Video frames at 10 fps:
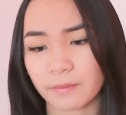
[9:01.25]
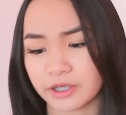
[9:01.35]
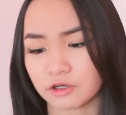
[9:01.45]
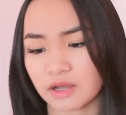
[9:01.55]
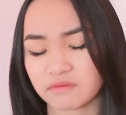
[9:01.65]

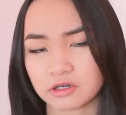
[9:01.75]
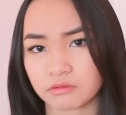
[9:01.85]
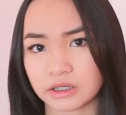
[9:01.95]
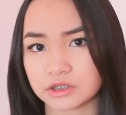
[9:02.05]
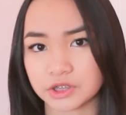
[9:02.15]
but you definitely
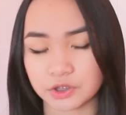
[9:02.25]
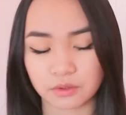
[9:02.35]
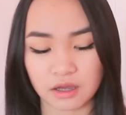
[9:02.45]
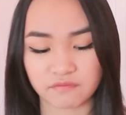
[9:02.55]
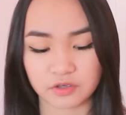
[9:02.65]
don't need
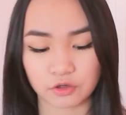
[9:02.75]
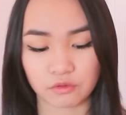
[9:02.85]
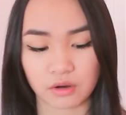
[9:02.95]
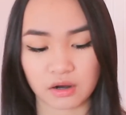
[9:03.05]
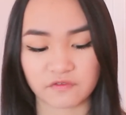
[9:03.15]
two if
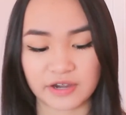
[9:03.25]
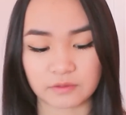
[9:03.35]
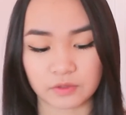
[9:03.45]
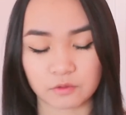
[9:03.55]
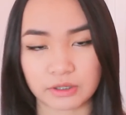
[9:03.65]
you are fine with